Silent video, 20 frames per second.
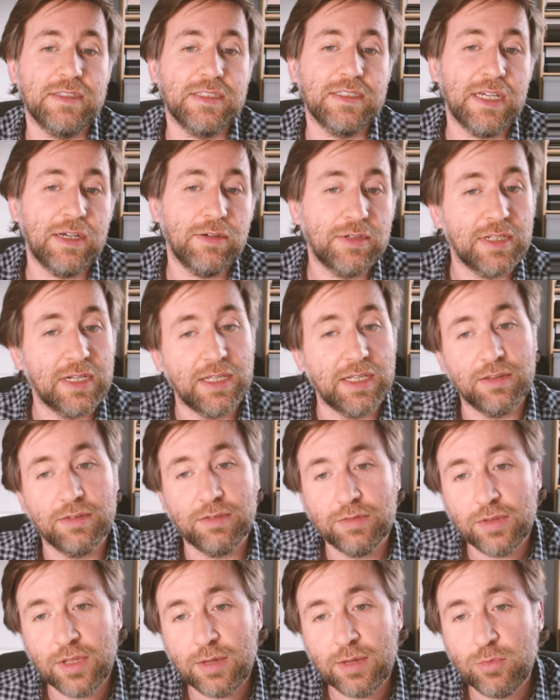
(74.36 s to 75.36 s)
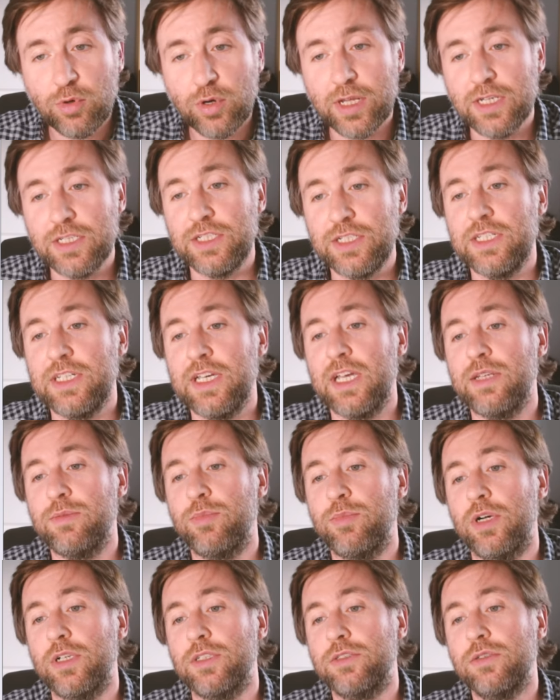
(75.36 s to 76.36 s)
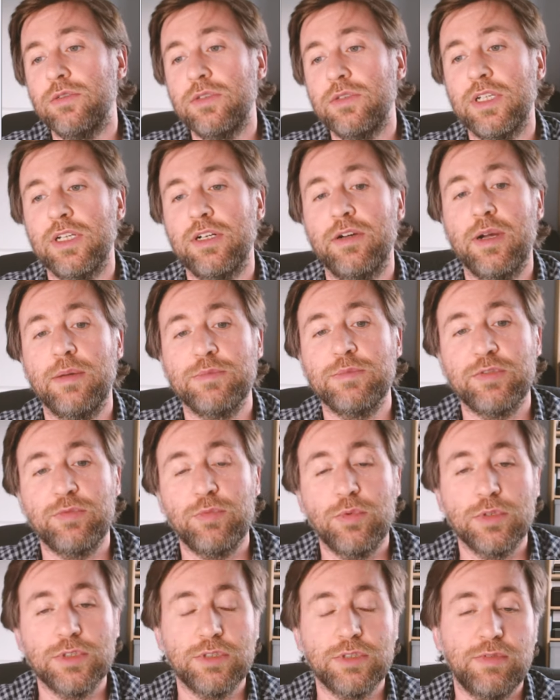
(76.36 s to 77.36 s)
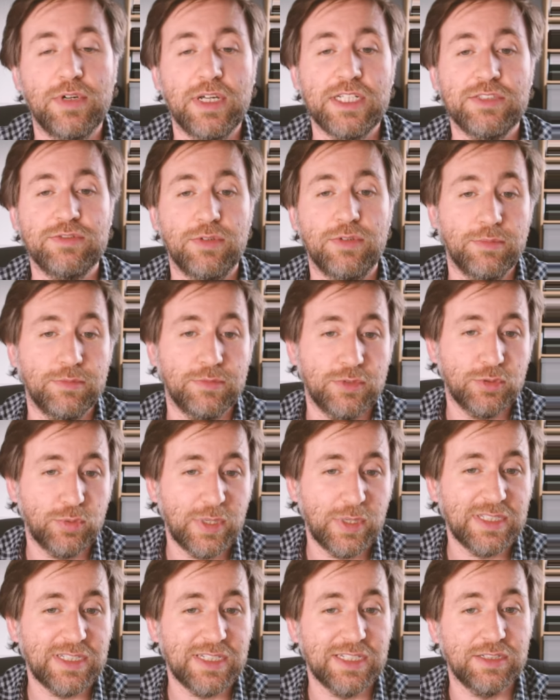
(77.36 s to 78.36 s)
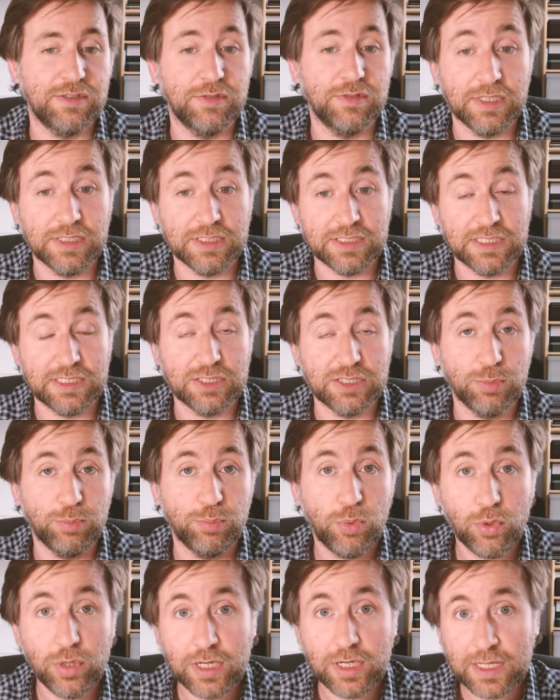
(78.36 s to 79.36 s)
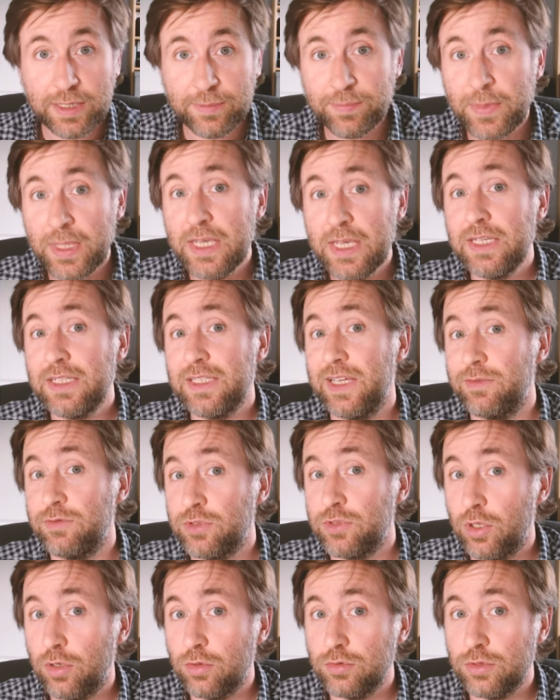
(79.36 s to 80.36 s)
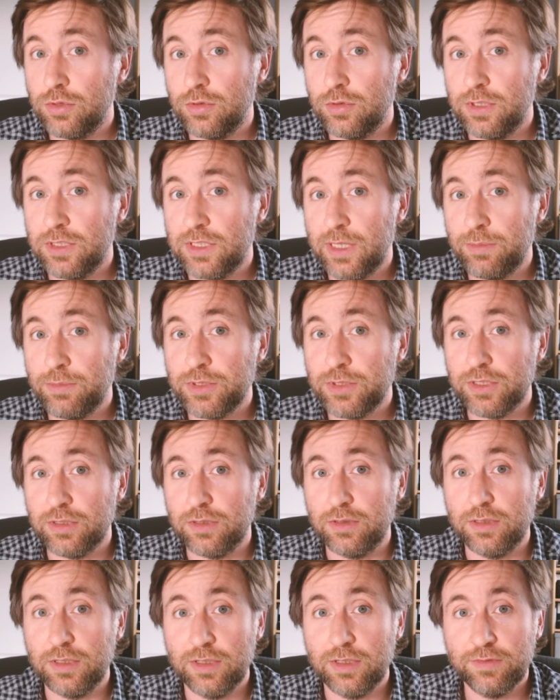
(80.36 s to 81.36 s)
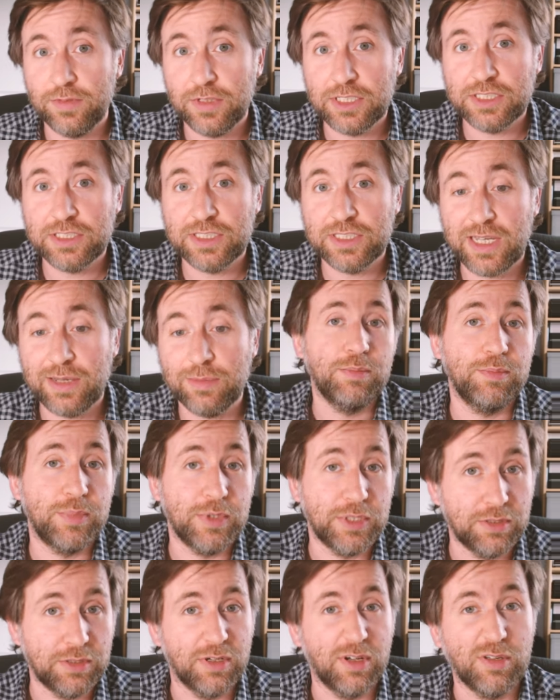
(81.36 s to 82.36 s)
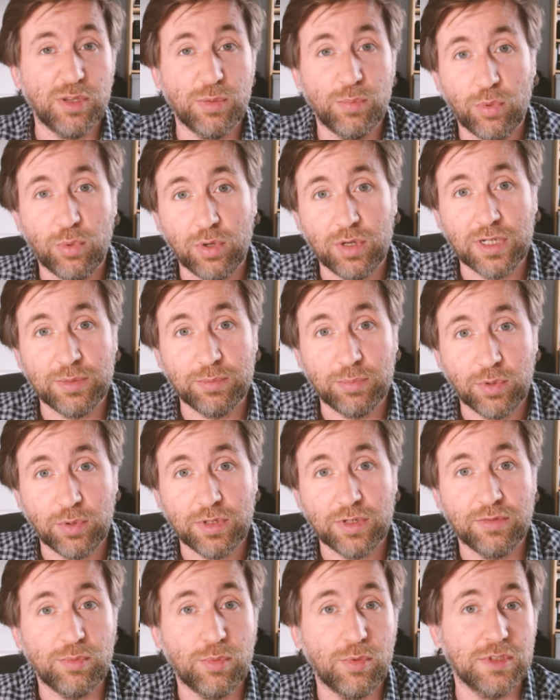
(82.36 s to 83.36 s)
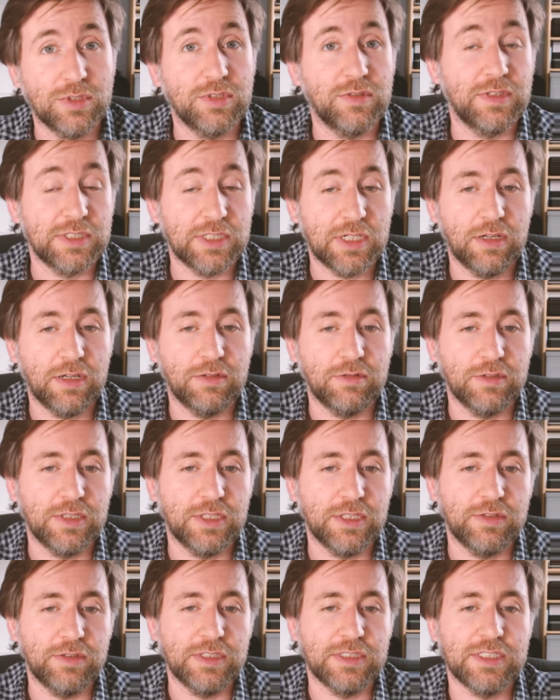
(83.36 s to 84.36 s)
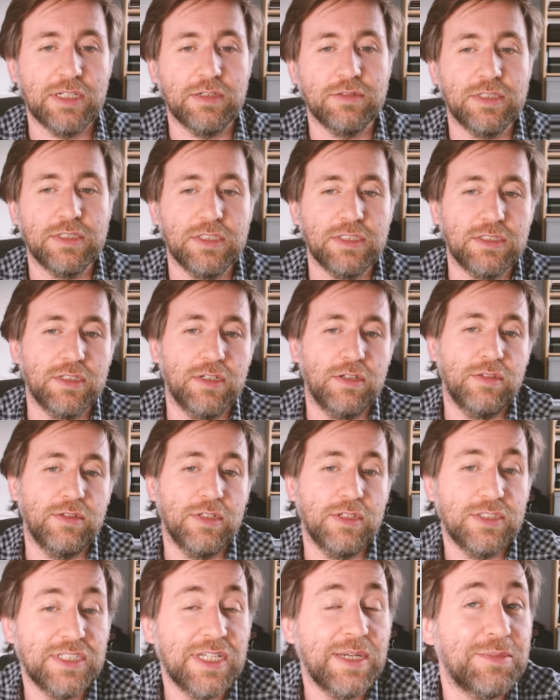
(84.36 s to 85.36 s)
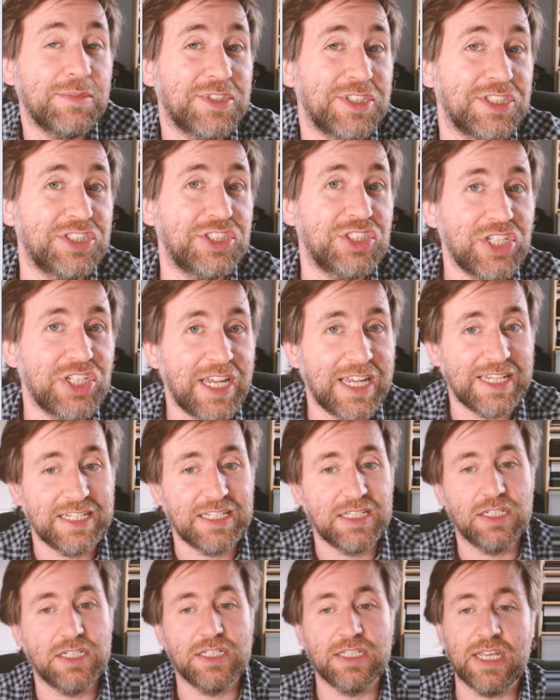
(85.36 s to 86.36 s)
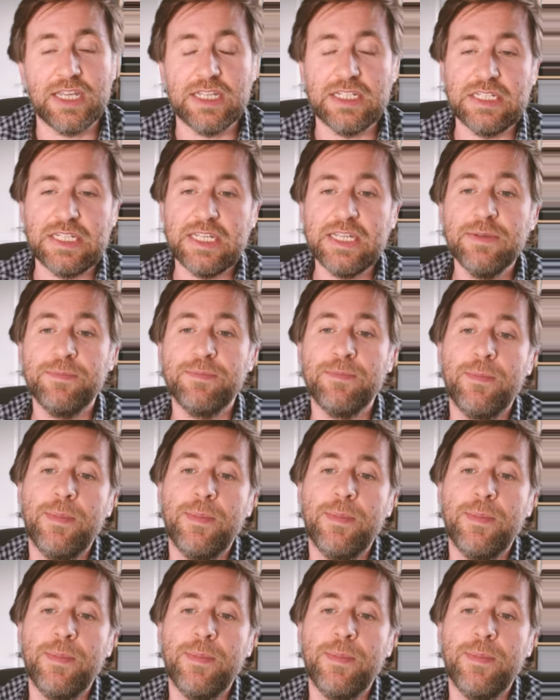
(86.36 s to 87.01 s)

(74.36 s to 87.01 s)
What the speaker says: Calculate the thermal energy gained by 2 kilograms of water raised from 20 degrees C to boiling. I haven't told you the temperature that it finishes at, but you know the boiling point of water is 100 degrees Celsius, so the temperature change is 80.